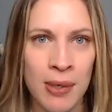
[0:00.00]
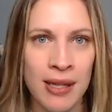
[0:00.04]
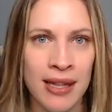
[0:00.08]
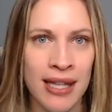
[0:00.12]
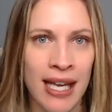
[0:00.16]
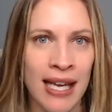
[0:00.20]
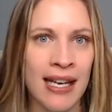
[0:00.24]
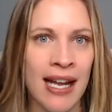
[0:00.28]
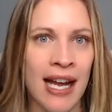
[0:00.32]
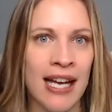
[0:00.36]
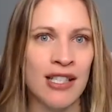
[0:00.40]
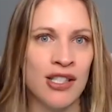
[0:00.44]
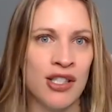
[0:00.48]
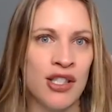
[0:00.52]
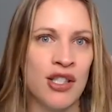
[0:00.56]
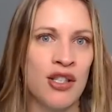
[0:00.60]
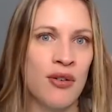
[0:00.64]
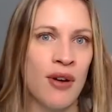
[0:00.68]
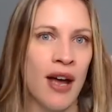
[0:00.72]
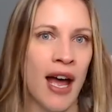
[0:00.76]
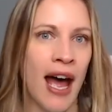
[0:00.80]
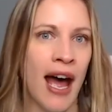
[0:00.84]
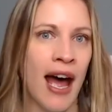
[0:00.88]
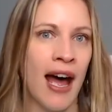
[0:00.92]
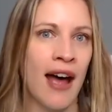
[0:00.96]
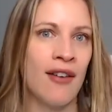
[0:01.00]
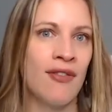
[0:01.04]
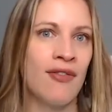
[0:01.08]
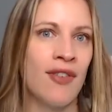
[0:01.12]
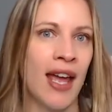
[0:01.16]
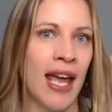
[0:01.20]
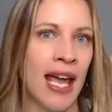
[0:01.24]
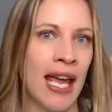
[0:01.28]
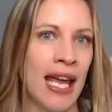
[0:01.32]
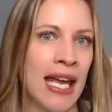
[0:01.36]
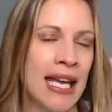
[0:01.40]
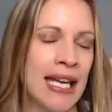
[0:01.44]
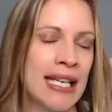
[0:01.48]
But then I do have
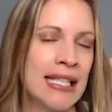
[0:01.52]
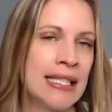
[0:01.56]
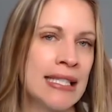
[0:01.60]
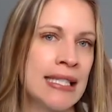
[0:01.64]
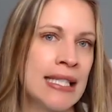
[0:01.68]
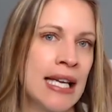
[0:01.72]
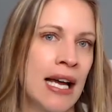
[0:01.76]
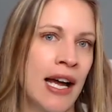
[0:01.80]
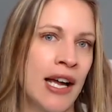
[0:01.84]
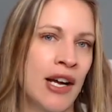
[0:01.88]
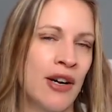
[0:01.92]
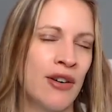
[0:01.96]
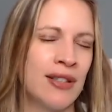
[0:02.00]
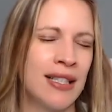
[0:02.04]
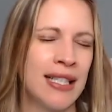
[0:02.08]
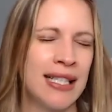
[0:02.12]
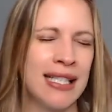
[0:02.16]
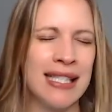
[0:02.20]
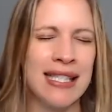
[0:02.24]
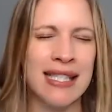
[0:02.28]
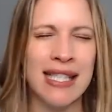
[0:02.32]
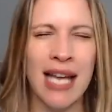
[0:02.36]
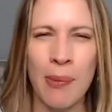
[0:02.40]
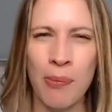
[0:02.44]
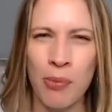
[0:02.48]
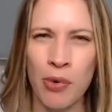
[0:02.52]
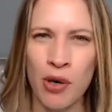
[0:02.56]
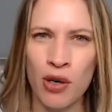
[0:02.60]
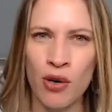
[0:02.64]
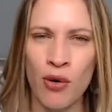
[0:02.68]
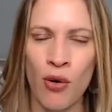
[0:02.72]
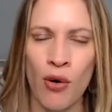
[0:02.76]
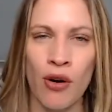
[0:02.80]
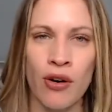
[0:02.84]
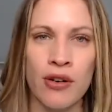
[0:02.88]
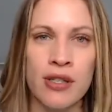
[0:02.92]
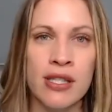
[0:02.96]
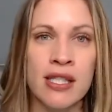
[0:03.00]
an entirely separate
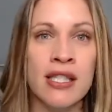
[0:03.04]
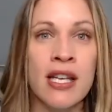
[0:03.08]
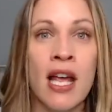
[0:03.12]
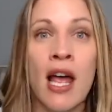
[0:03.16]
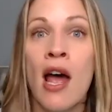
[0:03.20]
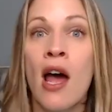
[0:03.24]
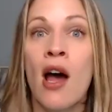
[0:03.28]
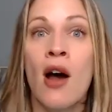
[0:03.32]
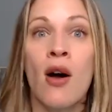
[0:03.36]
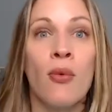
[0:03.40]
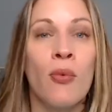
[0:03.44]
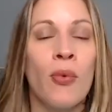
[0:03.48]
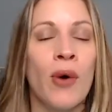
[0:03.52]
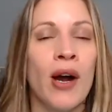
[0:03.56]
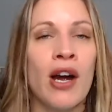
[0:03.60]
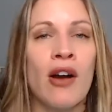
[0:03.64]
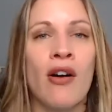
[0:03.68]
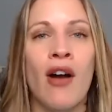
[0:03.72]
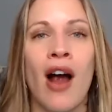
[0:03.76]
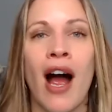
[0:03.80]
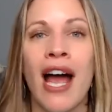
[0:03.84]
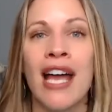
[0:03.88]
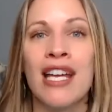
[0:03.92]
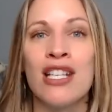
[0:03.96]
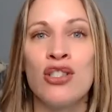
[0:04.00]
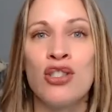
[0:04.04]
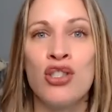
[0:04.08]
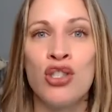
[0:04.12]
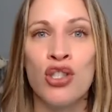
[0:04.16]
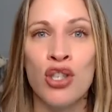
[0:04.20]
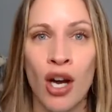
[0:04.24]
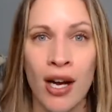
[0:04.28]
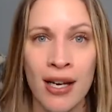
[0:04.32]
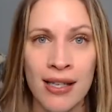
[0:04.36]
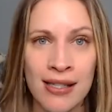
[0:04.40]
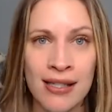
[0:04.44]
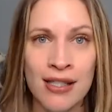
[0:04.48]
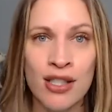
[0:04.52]
course where I
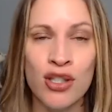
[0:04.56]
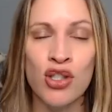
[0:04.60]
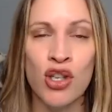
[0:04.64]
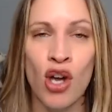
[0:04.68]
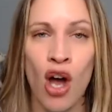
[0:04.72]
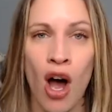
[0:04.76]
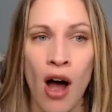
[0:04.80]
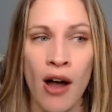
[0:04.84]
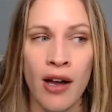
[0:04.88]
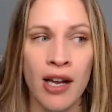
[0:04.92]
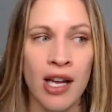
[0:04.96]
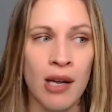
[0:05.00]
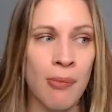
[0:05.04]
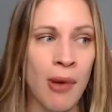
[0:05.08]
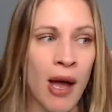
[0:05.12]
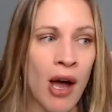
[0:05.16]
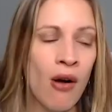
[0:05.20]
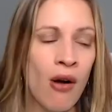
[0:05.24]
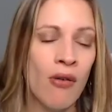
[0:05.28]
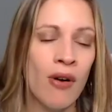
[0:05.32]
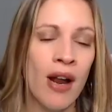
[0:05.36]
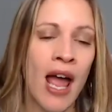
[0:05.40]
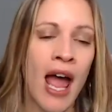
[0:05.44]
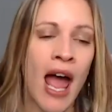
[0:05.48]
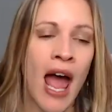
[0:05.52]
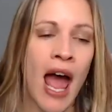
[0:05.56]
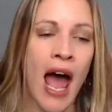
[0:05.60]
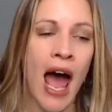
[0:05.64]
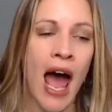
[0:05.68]
just talk about